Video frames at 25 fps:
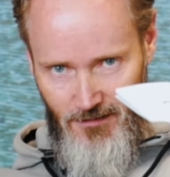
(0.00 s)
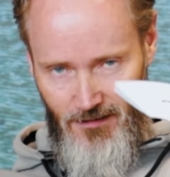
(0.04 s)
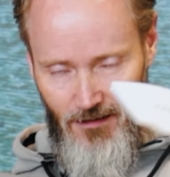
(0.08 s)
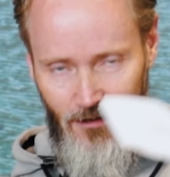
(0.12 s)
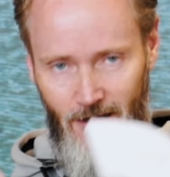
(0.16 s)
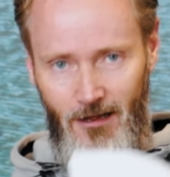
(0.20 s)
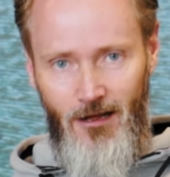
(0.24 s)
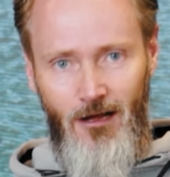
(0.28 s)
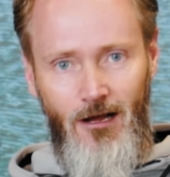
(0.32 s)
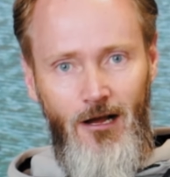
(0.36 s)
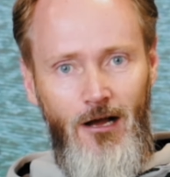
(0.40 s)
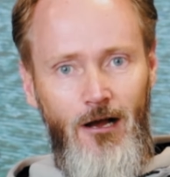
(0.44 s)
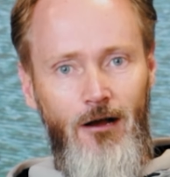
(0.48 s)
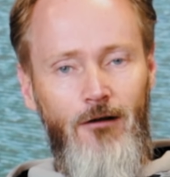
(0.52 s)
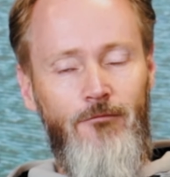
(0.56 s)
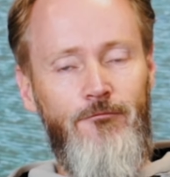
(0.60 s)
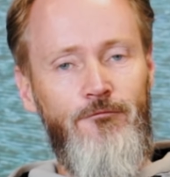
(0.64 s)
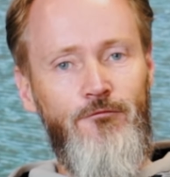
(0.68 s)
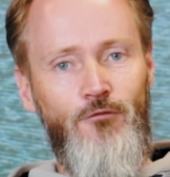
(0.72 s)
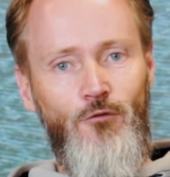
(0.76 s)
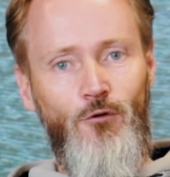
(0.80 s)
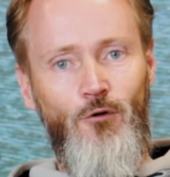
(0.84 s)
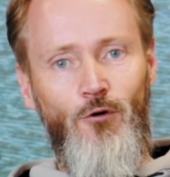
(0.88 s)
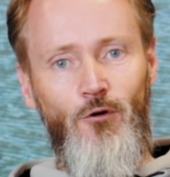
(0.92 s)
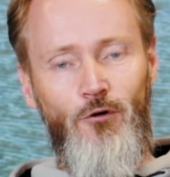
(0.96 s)
uh,
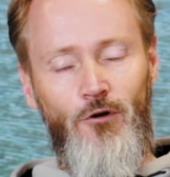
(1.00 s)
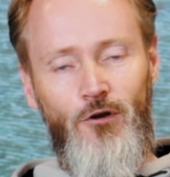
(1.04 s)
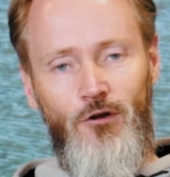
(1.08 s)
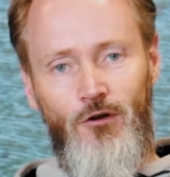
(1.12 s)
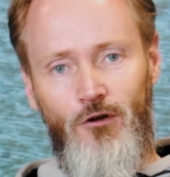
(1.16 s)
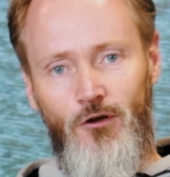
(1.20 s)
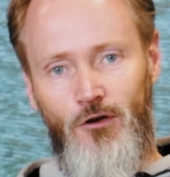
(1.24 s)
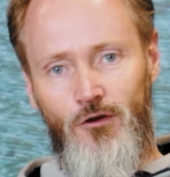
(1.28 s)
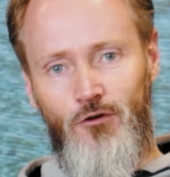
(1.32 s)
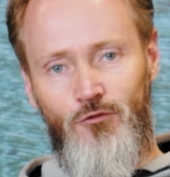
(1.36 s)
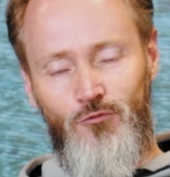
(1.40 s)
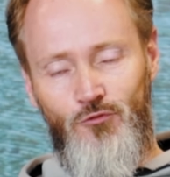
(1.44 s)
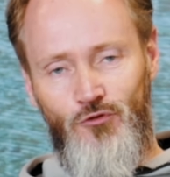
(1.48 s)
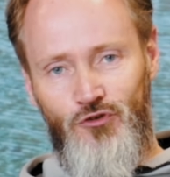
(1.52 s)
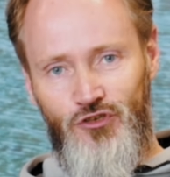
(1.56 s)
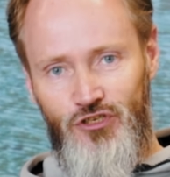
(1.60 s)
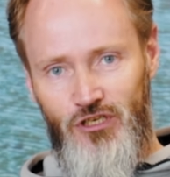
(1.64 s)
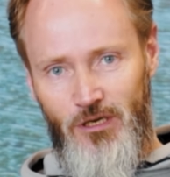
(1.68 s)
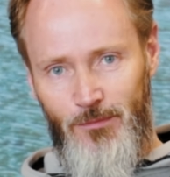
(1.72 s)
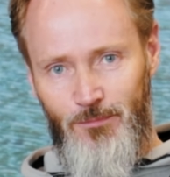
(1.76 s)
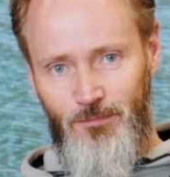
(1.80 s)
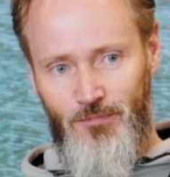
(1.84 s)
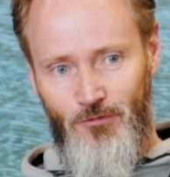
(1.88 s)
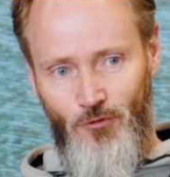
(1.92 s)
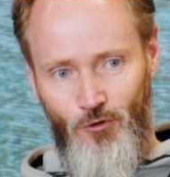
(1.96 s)
for a cruise
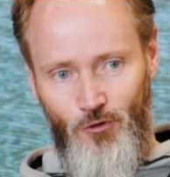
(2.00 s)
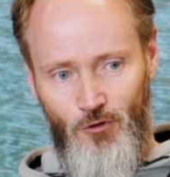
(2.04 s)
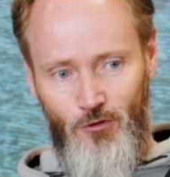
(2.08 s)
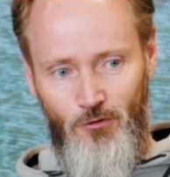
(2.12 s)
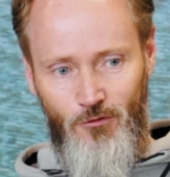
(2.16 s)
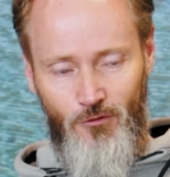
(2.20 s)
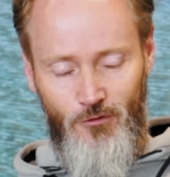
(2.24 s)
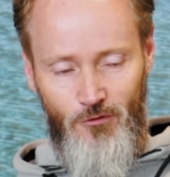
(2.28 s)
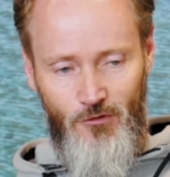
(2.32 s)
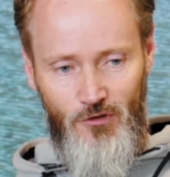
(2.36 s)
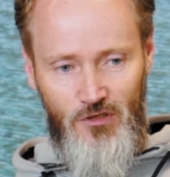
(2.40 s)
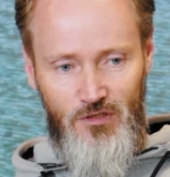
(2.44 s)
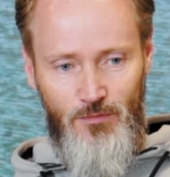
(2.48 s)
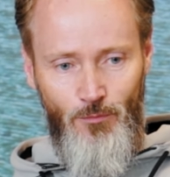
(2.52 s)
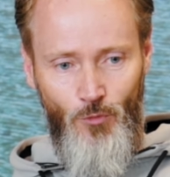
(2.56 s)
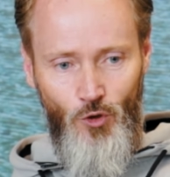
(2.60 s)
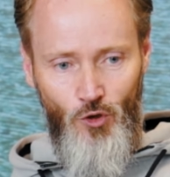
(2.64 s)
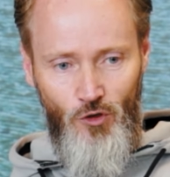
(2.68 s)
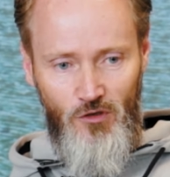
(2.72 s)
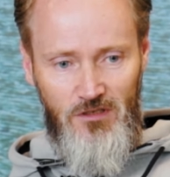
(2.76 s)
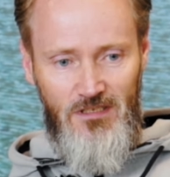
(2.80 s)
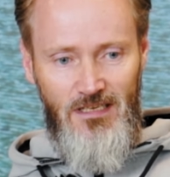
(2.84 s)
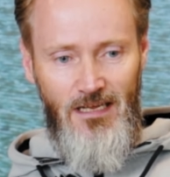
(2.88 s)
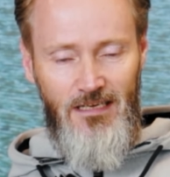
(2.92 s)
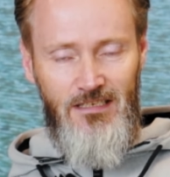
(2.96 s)
ship or, or a
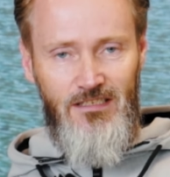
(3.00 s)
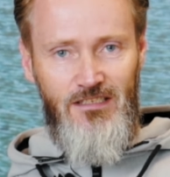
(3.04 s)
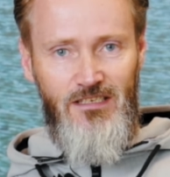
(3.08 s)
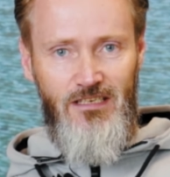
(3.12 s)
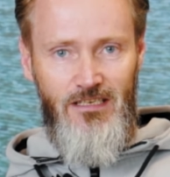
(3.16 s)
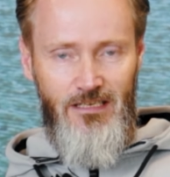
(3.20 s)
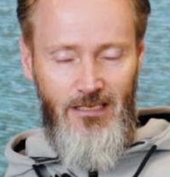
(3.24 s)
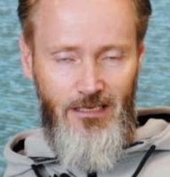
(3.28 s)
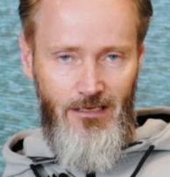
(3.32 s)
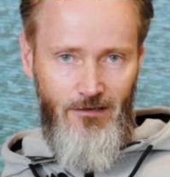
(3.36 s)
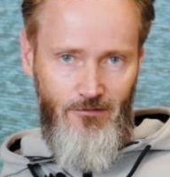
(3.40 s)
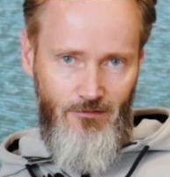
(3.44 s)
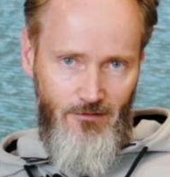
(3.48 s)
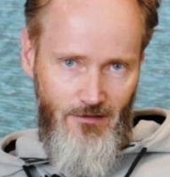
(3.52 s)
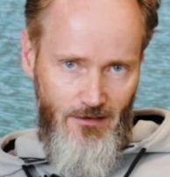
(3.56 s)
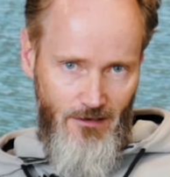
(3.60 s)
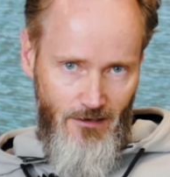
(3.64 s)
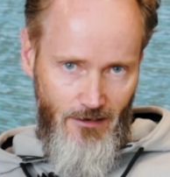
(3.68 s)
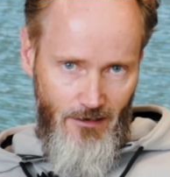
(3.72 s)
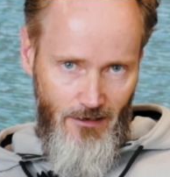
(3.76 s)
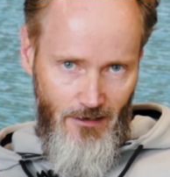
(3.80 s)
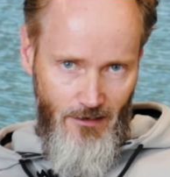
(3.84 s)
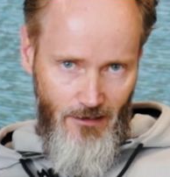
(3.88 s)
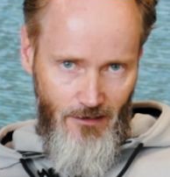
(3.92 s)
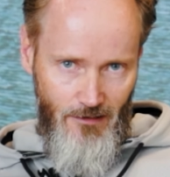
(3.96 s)
small sightseeing
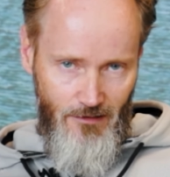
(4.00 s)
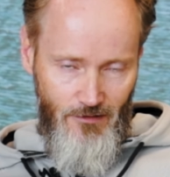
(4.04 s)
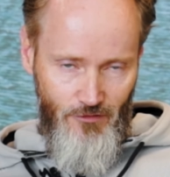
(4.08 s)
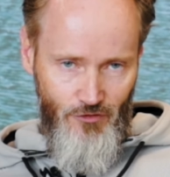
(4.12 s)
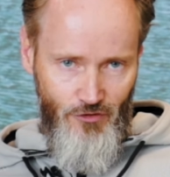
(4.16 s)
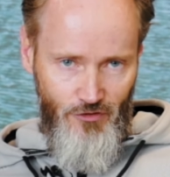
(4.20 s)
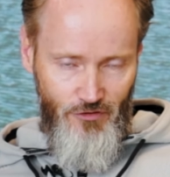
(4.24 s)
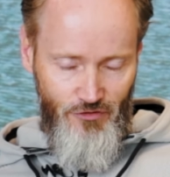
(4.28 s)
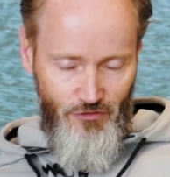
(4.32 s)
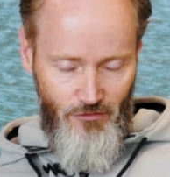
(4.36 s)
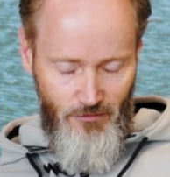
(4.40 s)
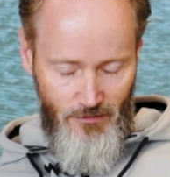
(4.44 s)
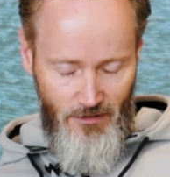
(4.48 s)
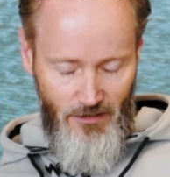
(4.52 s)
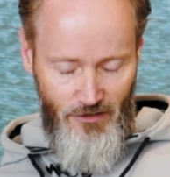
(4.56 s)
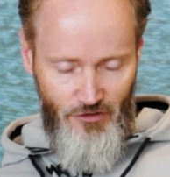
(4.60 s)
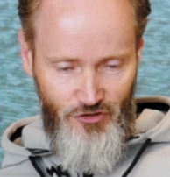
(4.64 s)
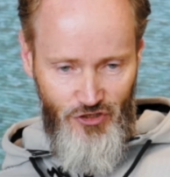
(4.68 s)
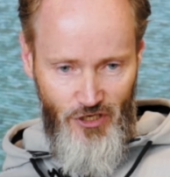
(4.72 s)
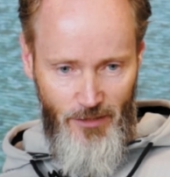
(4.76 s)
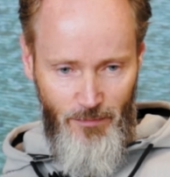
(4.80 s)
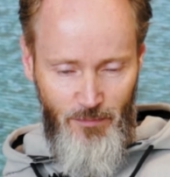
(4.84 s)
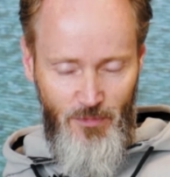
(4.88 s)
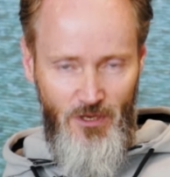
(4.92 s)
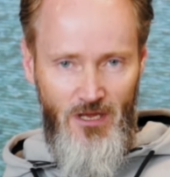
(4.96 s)
uh, sh uh,
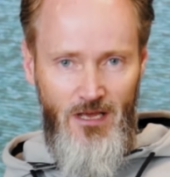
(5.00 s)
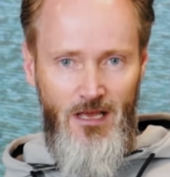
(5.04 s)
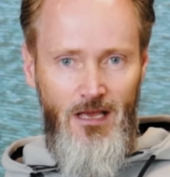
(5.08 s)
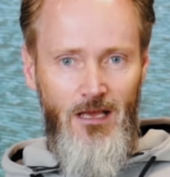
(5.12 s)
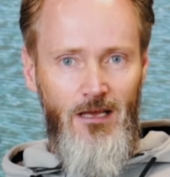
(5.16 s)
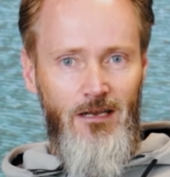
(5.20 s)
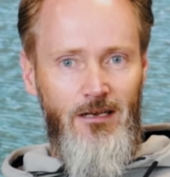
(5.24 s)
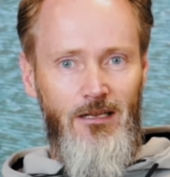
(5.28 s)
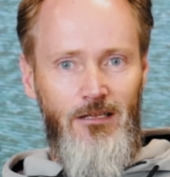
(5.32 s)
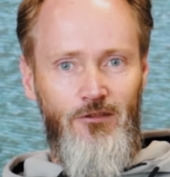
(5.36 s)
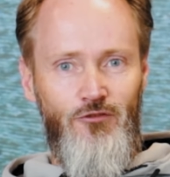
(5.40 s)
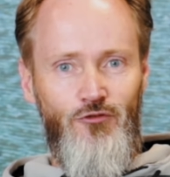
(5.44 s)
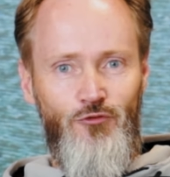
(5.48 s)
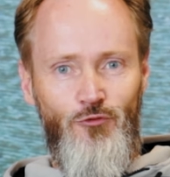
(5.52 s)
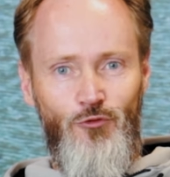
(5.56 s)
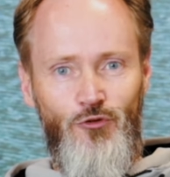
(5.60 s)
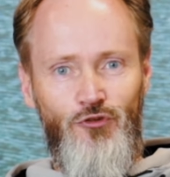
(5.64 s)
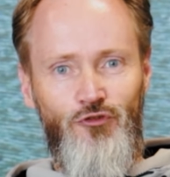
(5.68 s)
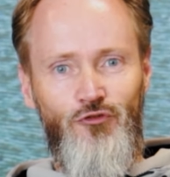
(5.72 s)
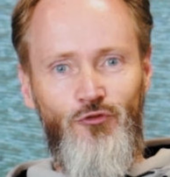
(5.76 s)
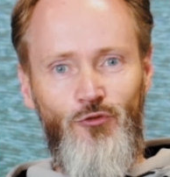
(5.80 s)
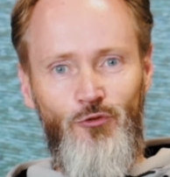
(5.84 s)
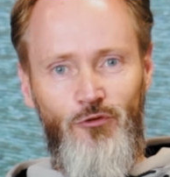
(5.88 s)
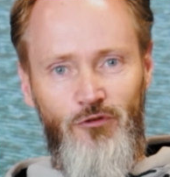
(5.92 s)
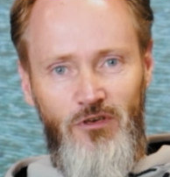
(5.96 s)
ship that
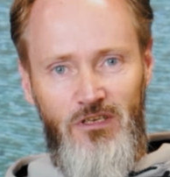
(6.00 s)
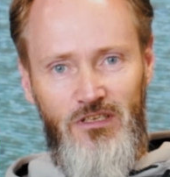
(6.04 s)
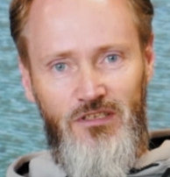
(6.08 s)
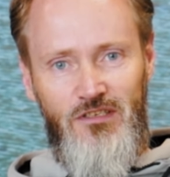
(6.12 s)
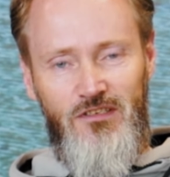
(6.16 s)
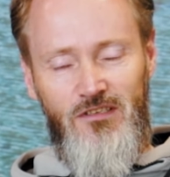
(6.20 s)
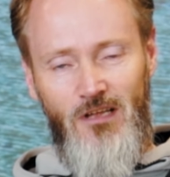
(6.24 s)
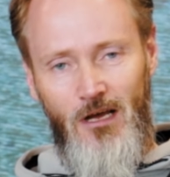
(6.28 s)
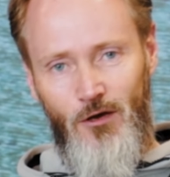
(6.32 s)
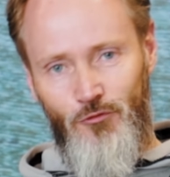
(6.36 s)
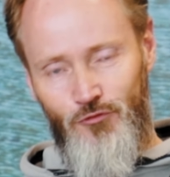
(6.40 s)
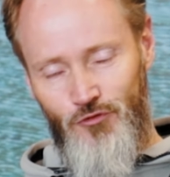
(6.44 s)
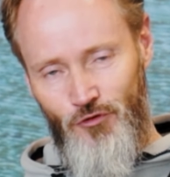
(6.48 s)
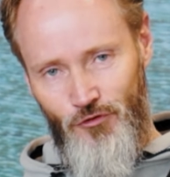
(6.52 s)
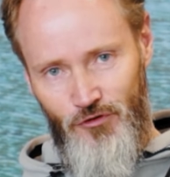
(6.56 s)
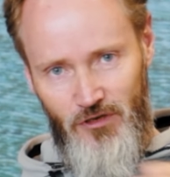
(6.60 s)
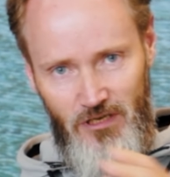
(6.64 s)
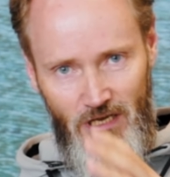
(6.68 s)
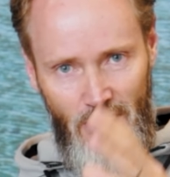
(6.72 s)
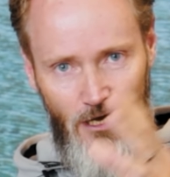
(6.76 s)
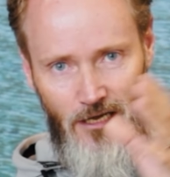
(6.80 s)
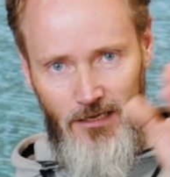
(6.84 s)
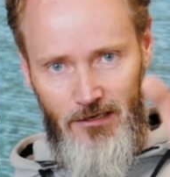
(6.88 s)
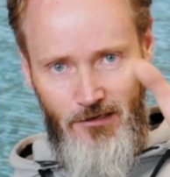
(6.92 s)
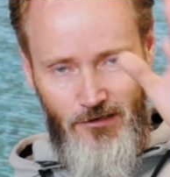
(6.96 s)
took tourists out on
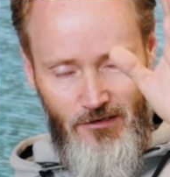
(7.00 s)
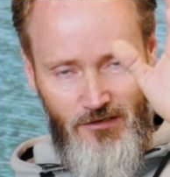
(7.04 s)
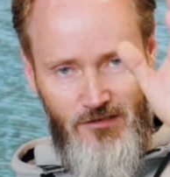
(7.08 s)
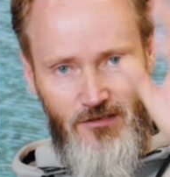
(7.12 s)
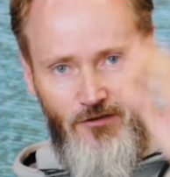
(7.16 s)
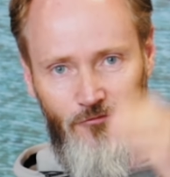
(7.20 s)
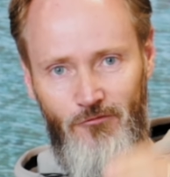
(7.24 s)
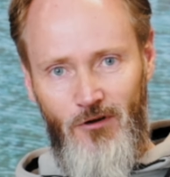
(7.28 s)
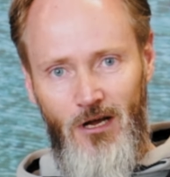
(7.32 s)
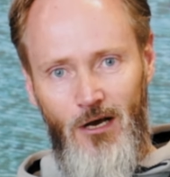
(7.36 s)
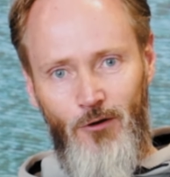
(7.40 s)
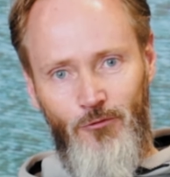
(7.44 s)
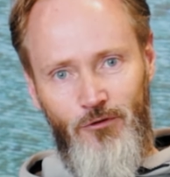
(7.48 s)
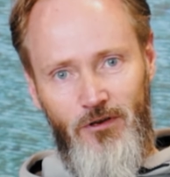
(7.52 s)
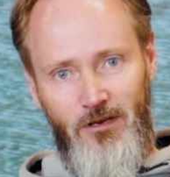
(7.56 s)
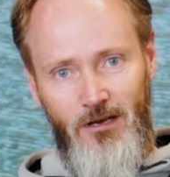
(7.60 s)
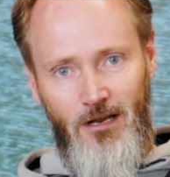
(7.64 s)
the islands around.